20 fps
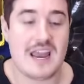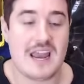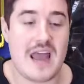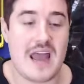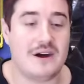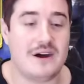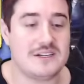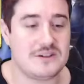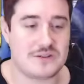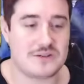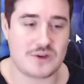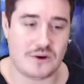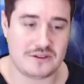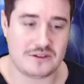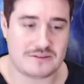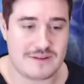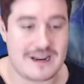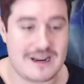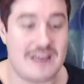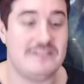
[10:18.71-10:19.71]
Now onto his
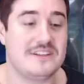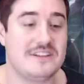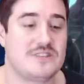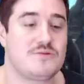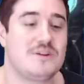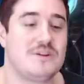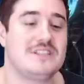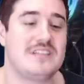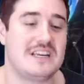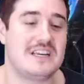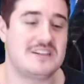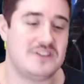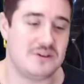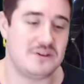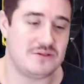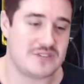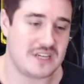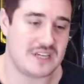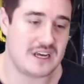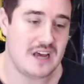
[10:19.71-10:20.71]
ultimate, and this one is a
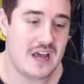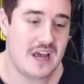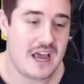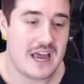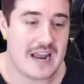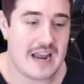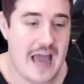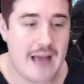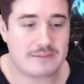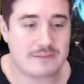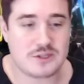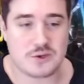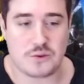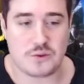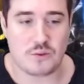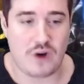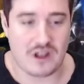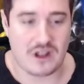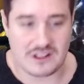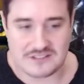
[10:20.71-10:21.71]
doozy, an
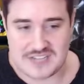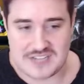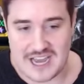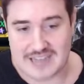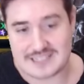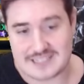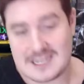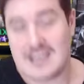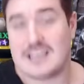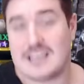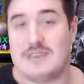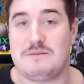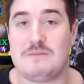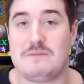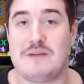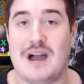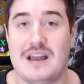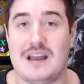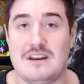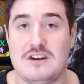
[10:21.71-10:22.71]
absolute wall of text. Keep
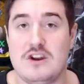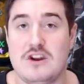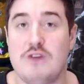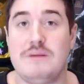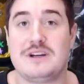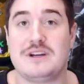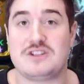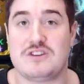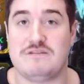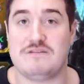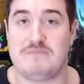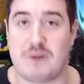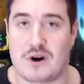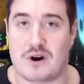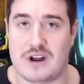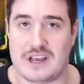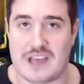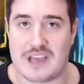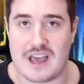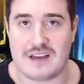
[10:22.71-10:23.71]
in mind, no mention of
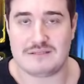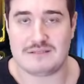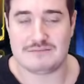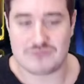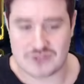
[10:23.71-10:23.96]
burning it.